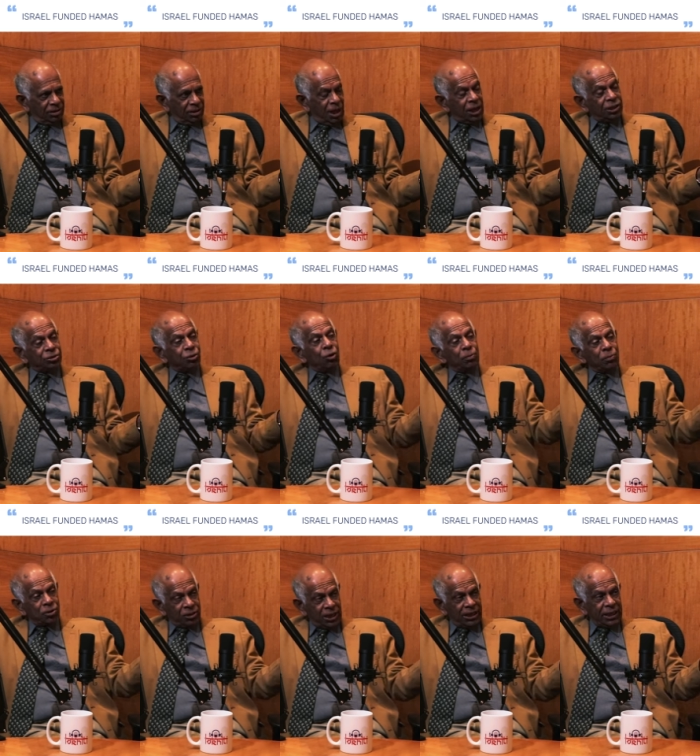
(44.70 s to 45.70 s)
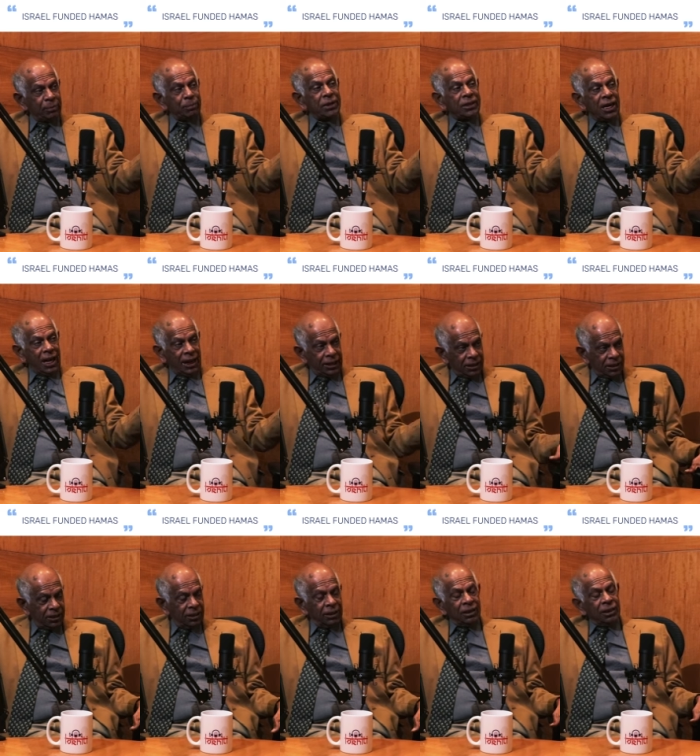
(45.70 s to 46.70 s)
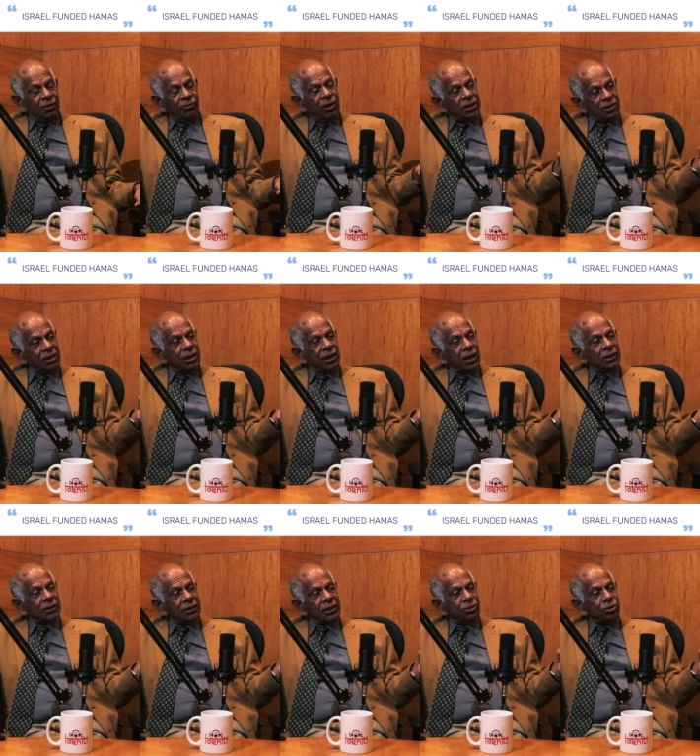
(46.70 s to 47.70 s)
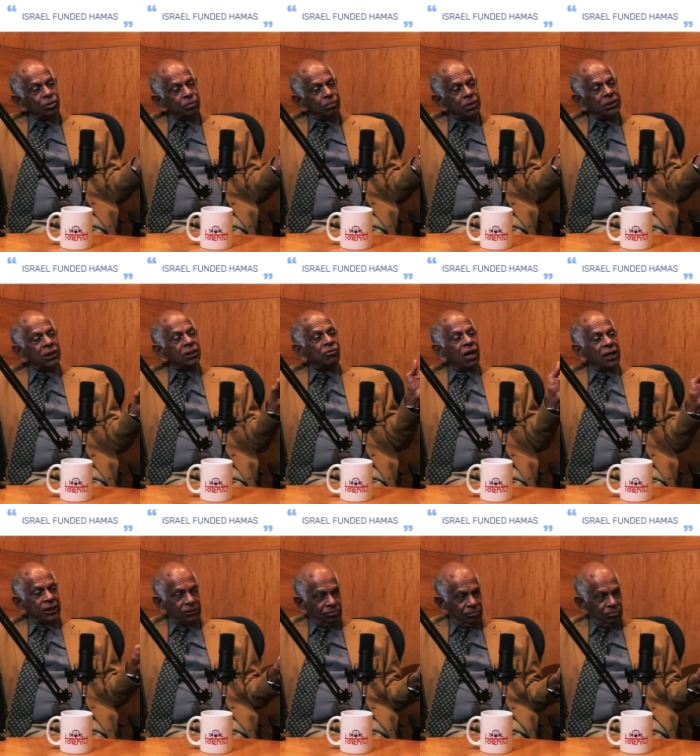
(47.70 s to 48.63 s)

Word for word: It's almost like a bit like what Indira Gandhi did to Bhindranwale.